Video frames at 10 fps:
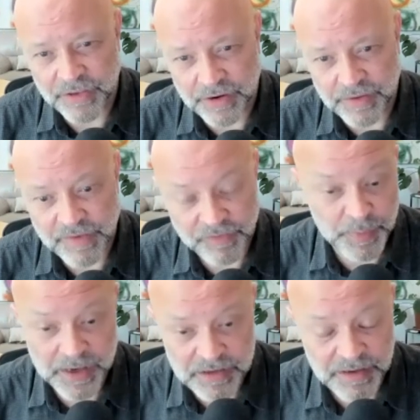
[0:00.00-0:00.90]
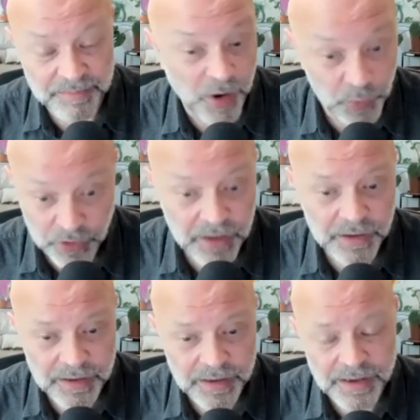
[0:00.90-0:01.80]
than I've ever been because I'm older,
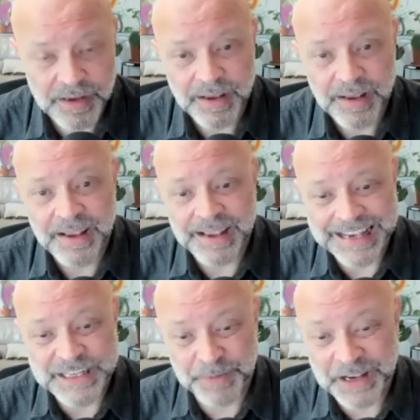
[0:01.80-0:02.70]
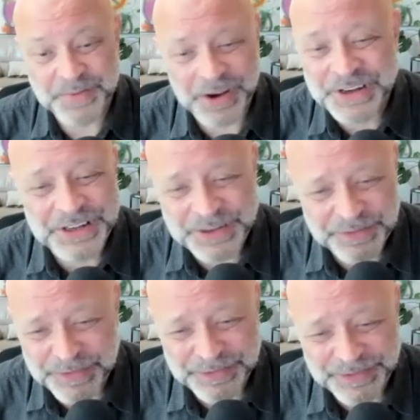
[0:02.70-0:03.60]
is the place where I can just do
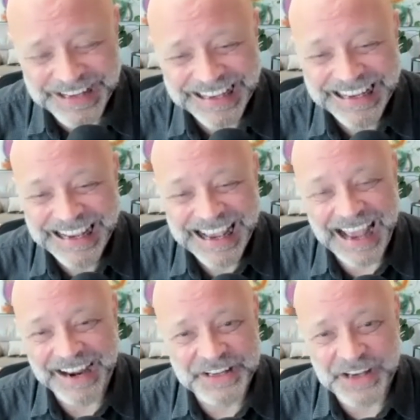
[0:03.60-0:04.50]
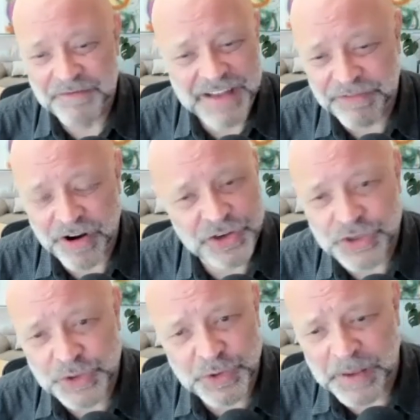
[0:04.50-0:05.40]
it for free. And that's, I've never
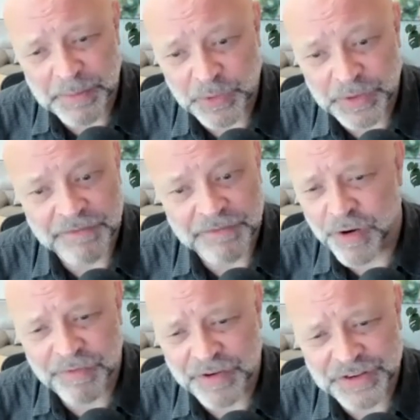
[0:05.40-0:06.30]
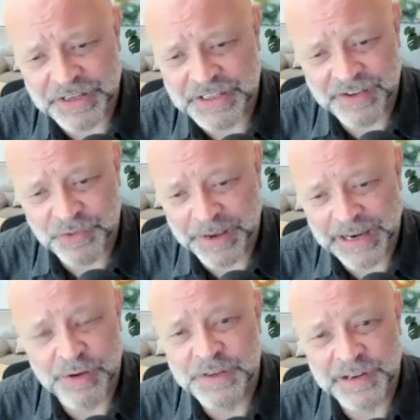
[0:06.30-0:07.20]
understood people who get very, very successful, make
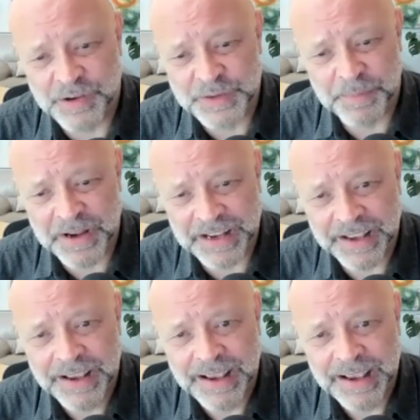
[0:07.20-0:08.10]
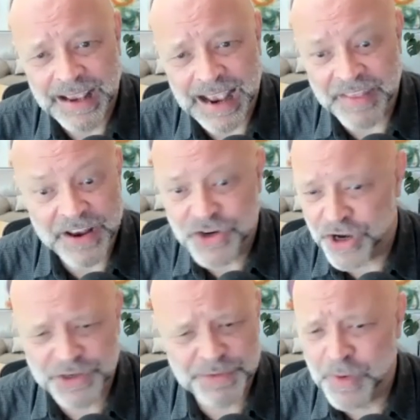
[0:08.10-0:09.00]
loads and loads of money, and then
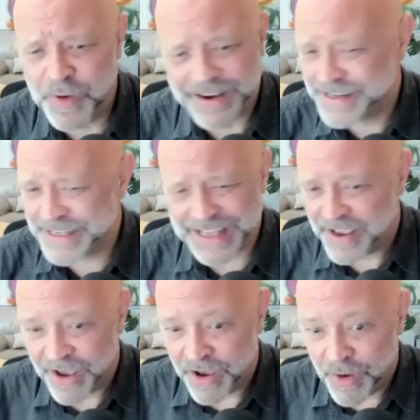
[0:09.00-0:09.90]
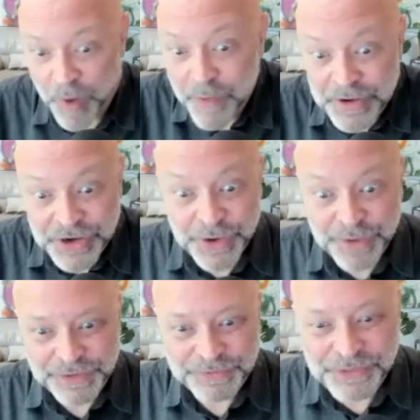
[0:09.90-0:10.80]
charge more. I just think, why wouldn't you do it
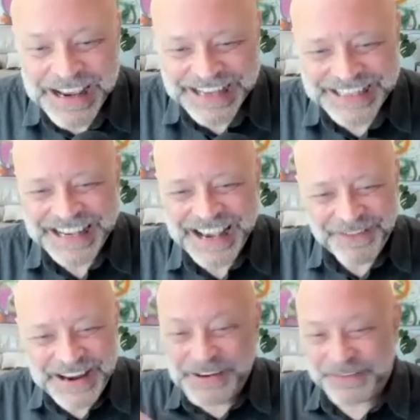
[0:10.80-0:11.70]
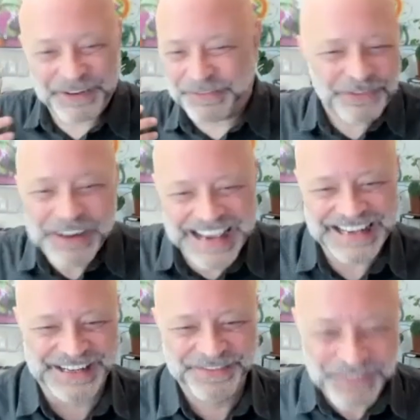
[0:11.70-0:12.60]
for free? Because when you do it for free, it
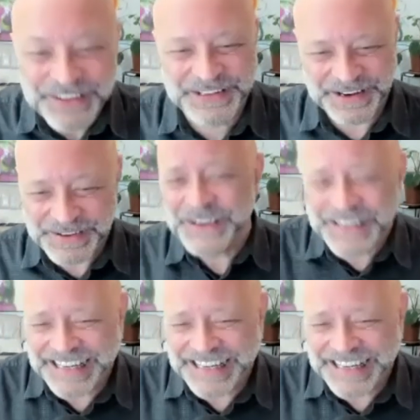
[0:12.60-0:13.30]
just feels so good.